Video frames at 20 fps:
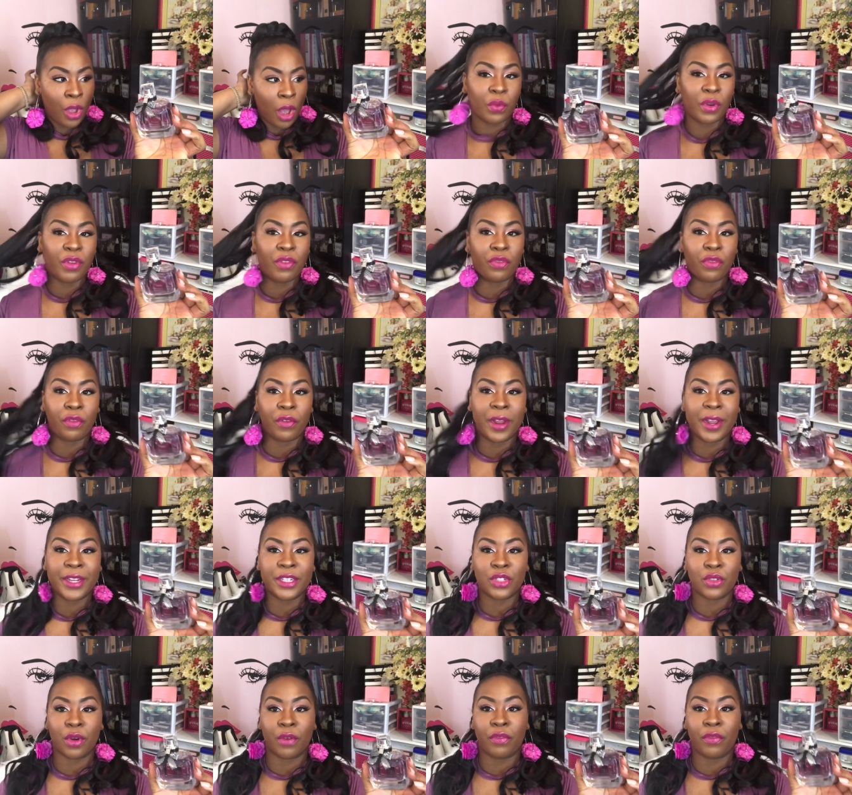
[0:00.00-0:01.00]

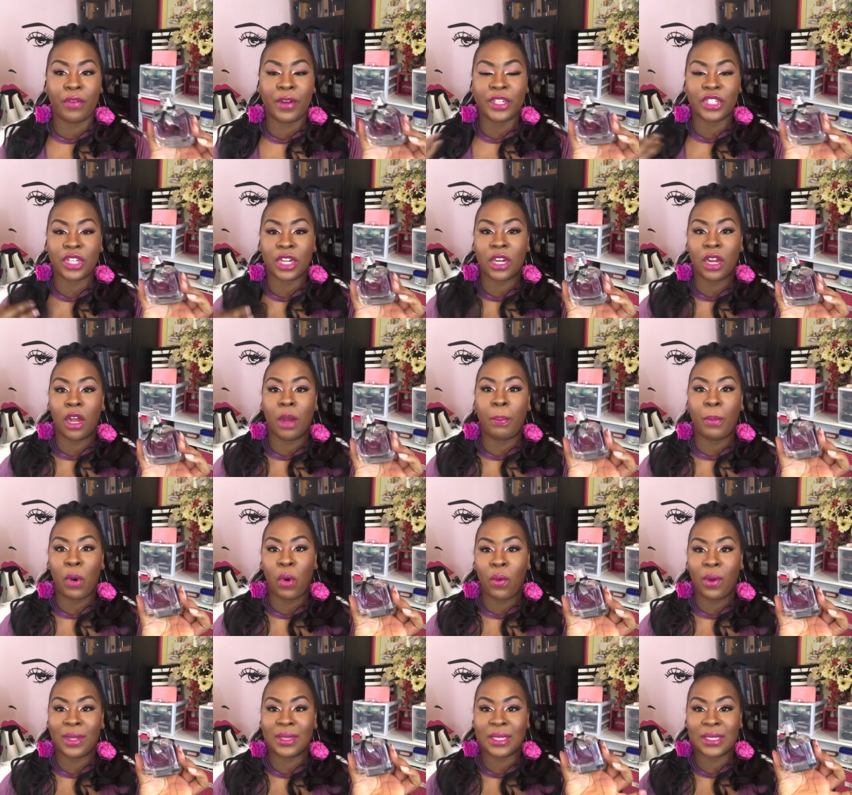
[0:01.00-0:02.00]
refresh or freshen up
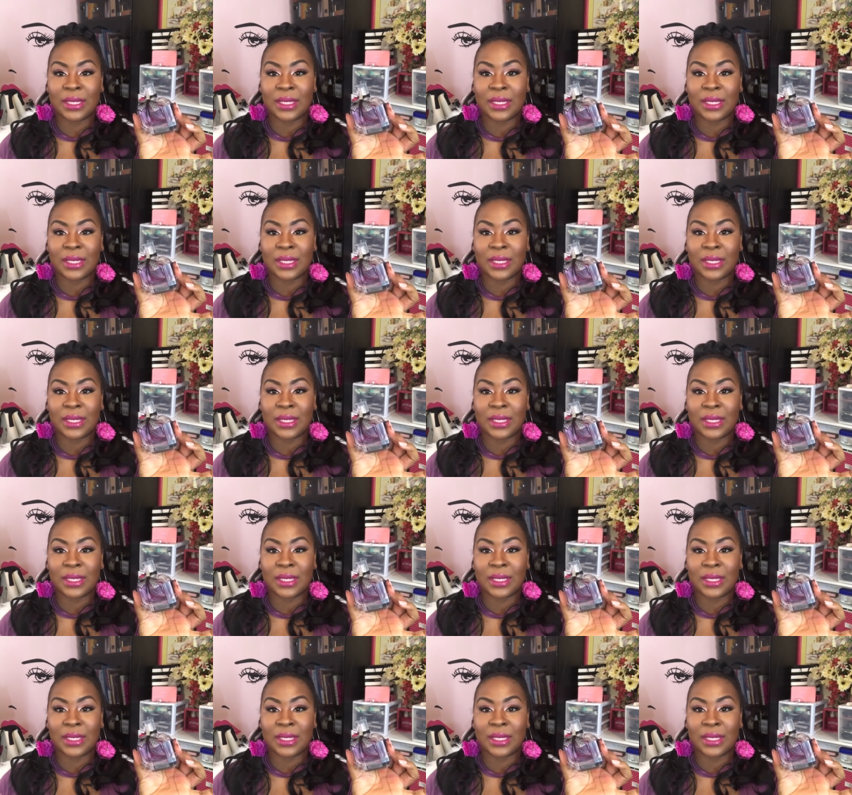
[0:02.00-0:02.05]
on.